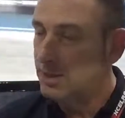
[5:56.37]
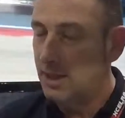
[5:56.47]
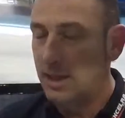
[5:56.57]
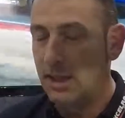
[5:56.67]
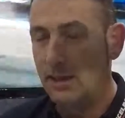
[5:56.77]

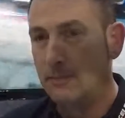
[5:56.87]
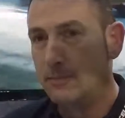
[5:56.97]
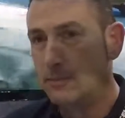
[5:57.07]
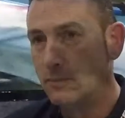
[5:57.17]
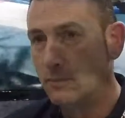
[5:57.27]
Um,
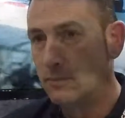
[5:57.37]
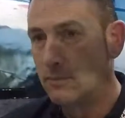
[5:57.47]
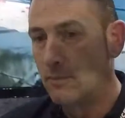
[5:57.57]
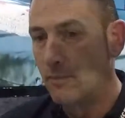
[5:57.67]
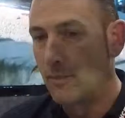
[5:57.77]

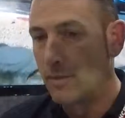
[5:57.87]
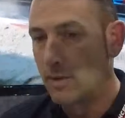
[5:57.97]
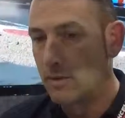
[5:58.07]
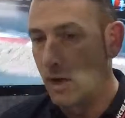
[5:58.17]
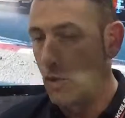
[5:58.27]

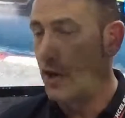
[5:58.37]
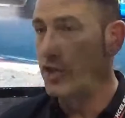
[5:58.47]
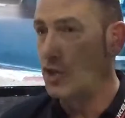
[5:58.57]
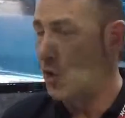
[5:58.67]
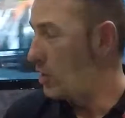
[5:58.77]
I wanted
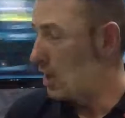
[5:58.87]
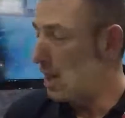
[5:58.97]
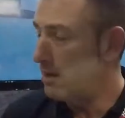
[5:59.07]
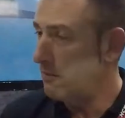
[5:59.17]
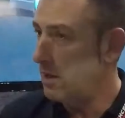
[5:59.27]
to join the
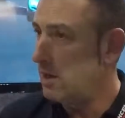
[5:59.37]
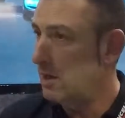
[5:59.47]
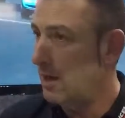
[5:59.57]
Navy